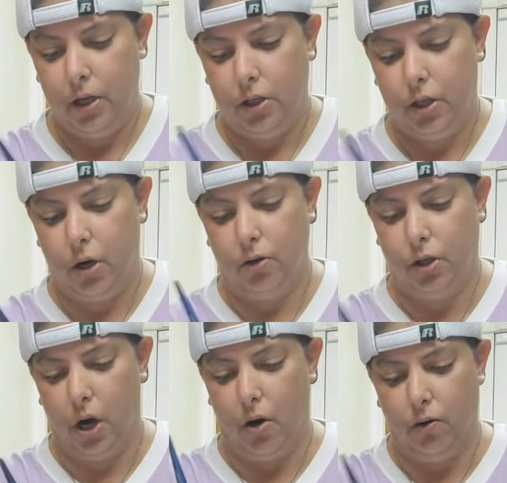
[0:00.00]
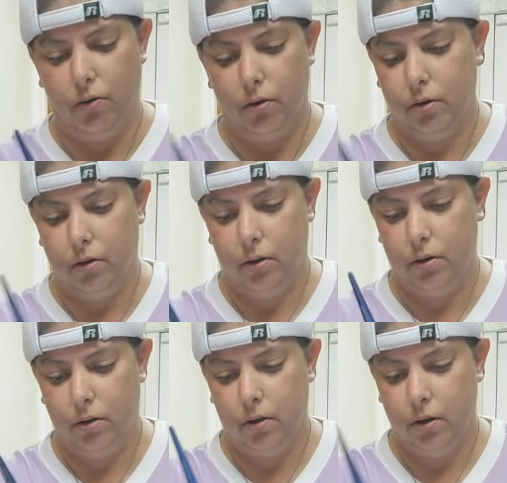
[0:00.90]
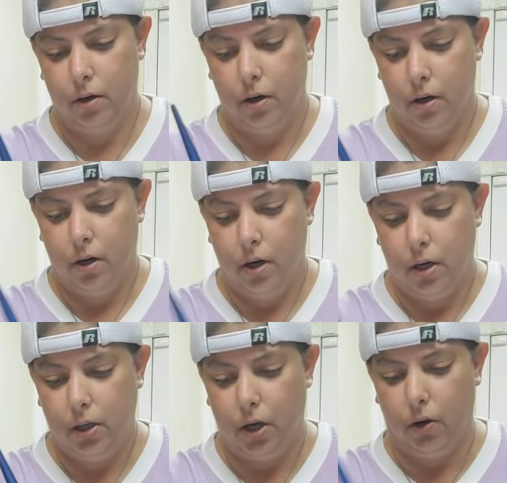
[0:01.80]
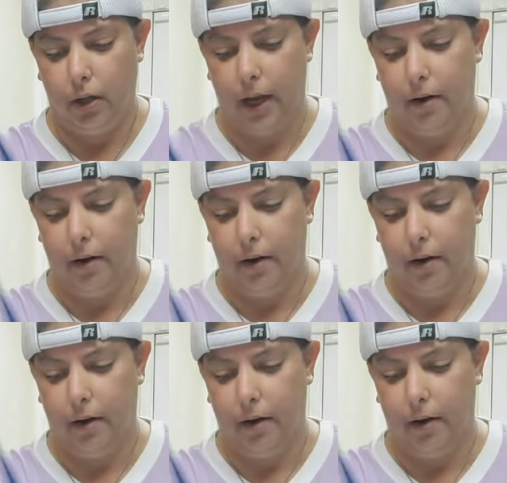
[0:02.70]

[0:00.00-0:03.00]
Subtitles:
So, don't let